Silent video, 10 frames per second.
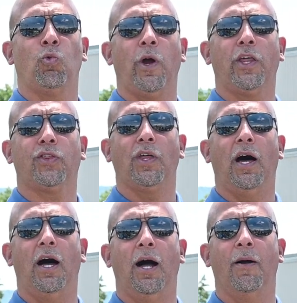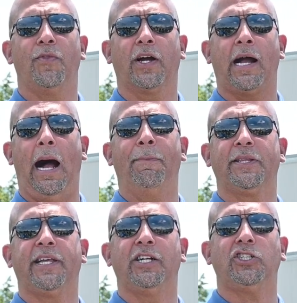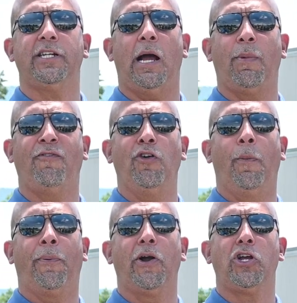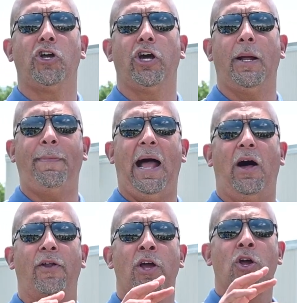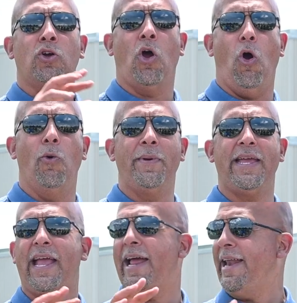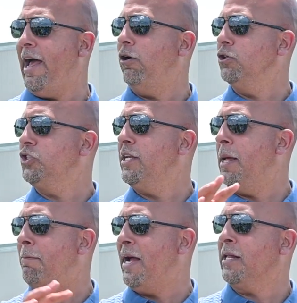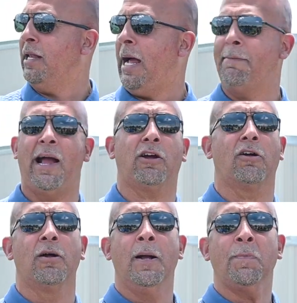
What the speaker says: with the competition that we feel pretty good about, Kobe and Elston at Mike linebacker,